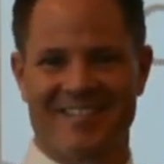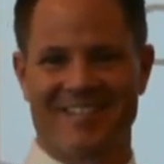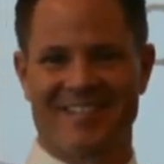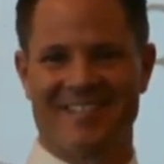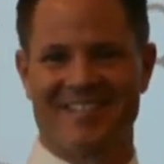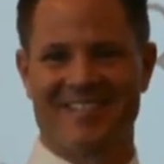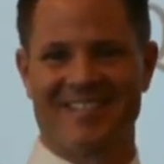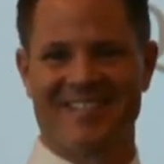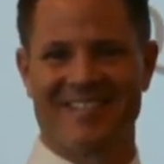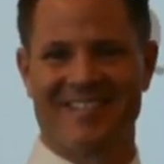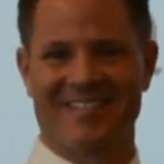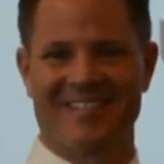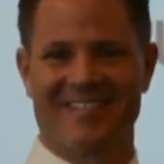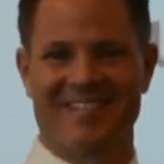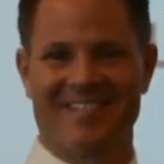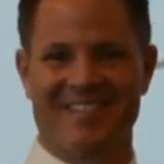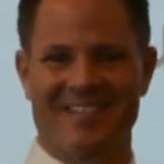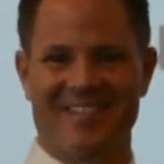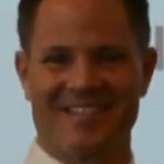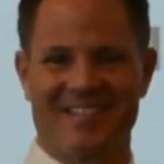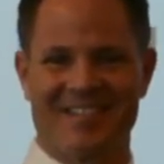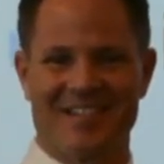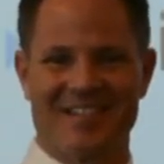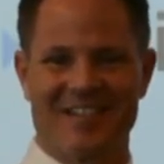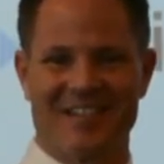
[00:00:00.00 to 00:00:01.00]
waste
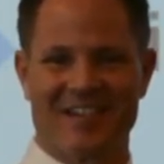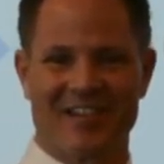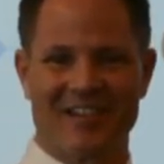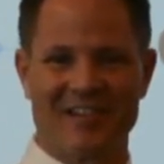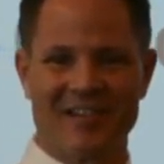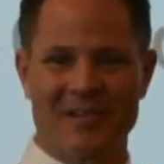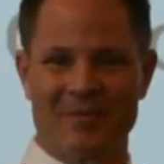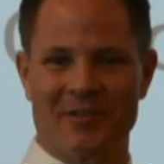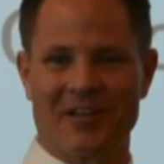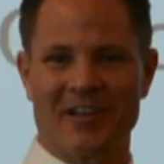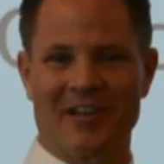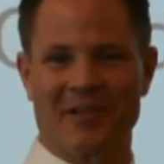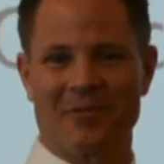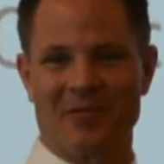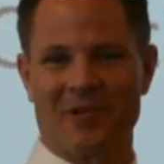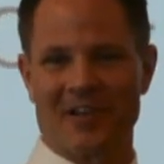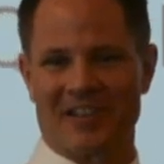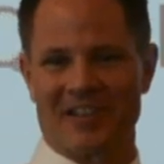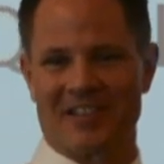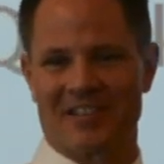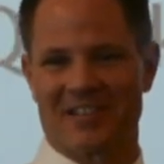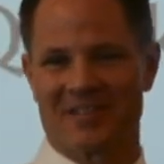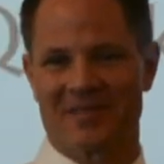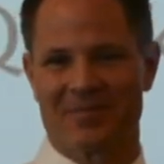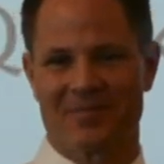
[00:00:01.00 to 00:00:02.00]
elimination? Eliminating
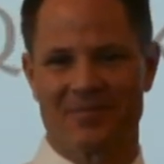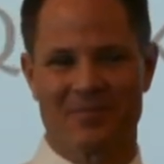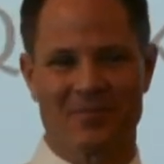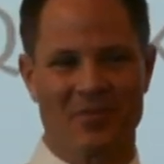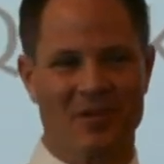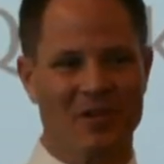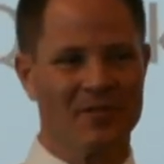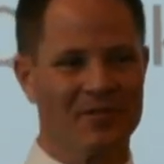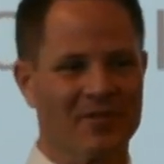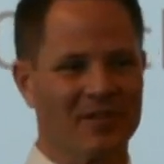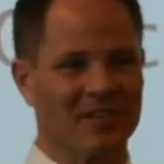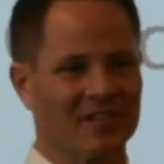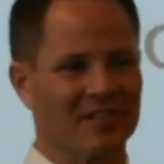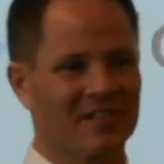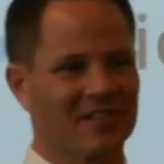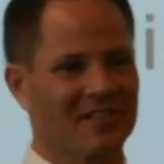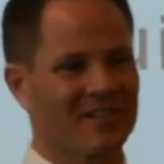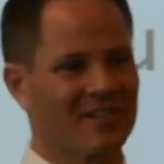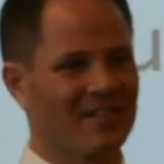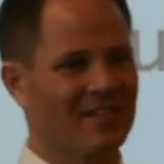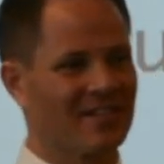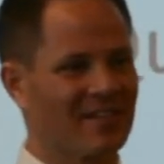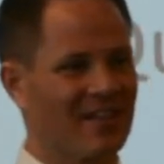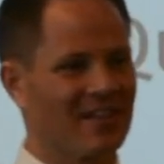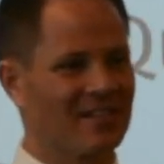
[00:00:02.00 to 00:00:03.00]
waste, perfect.
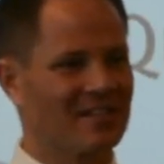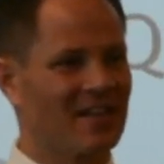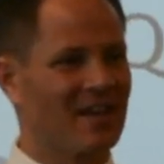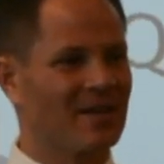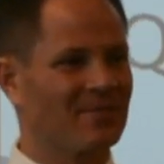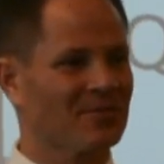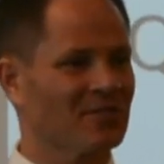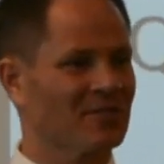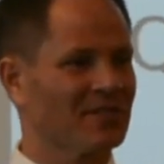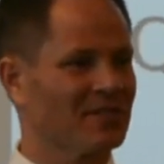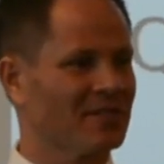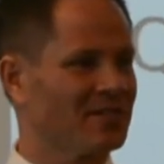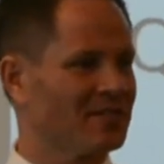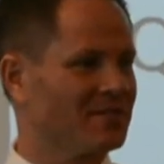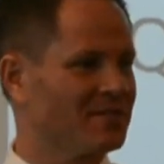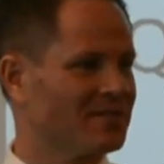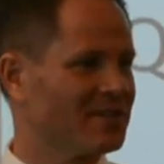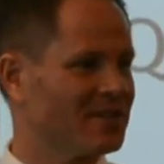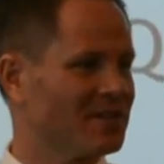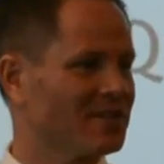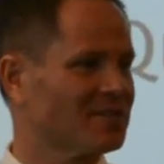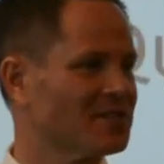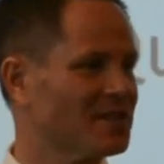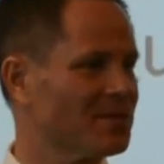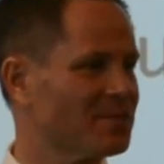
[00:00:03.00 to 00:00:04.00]
That's absolutely the,
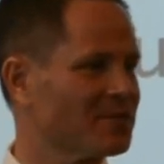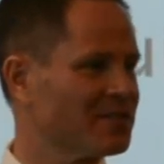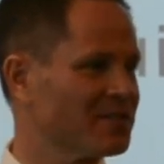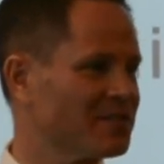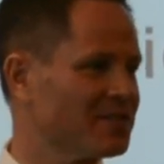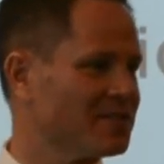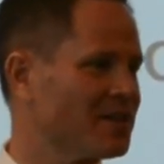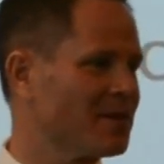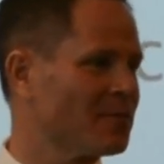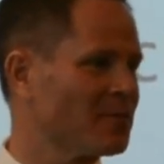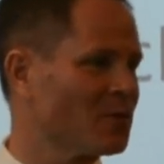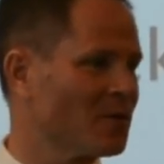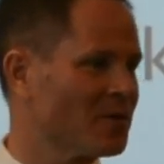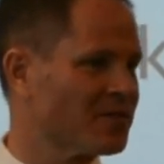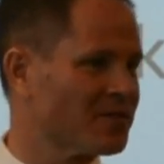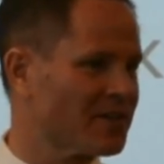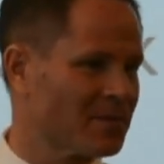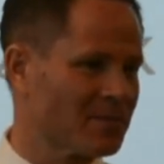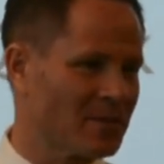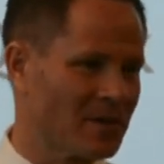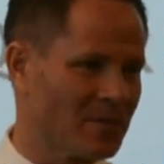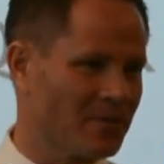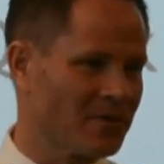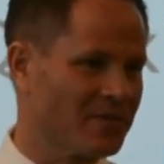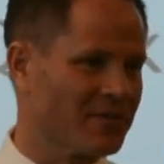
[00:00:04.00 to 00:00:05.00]
you know, typically the number one
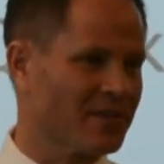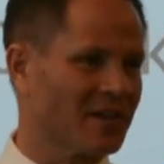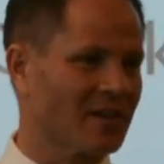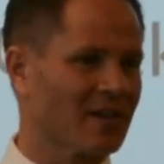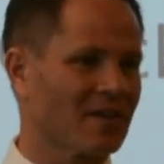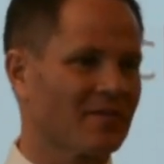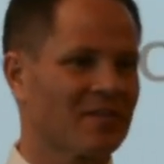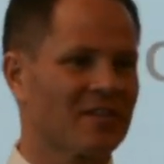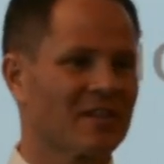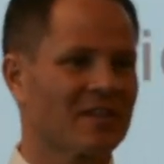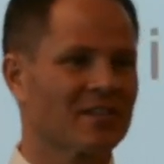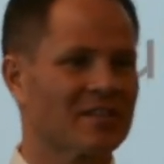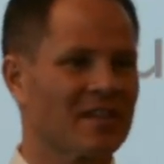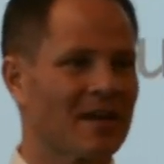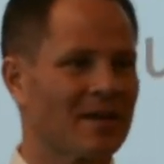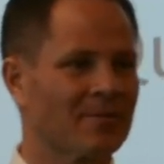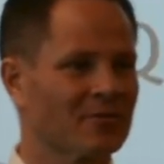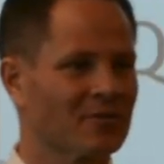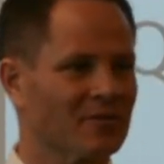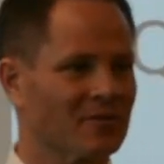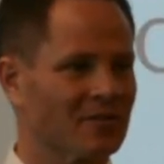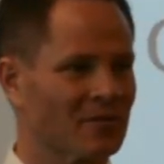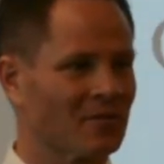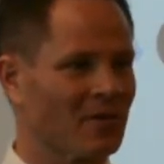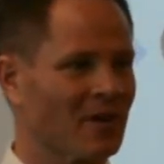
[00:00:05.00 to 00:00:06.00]
thing people think of, and that's
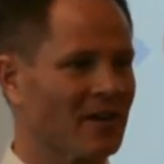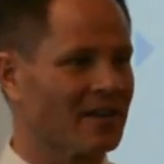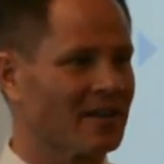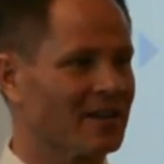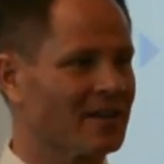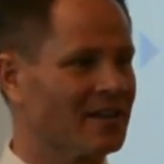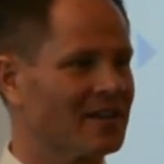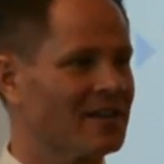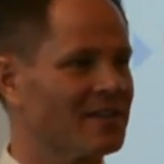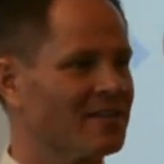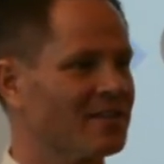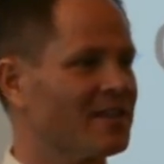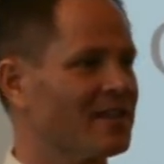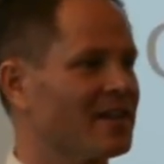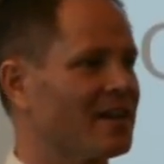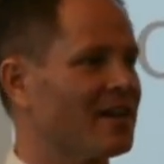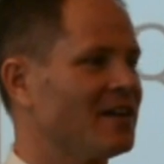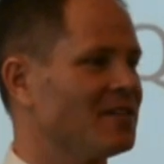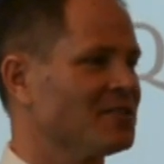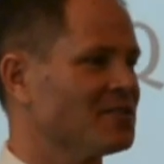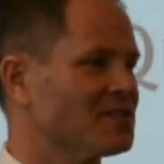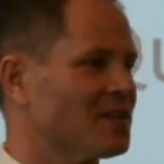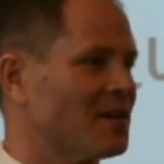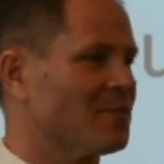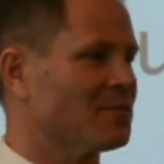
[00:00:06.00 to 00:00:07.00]
absolutely right. Anything
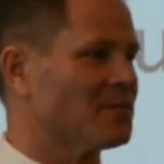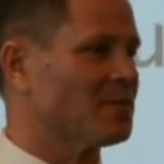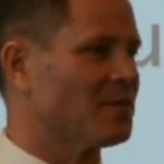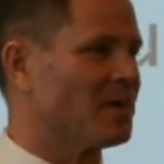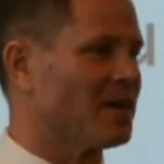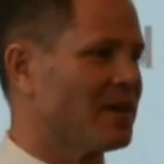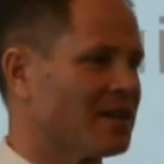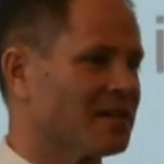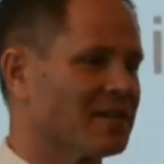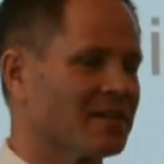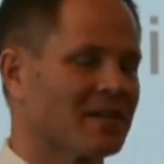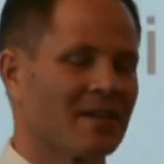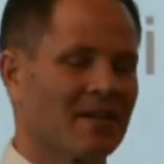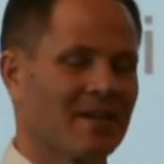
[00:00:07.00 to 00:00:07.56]
else come to mind?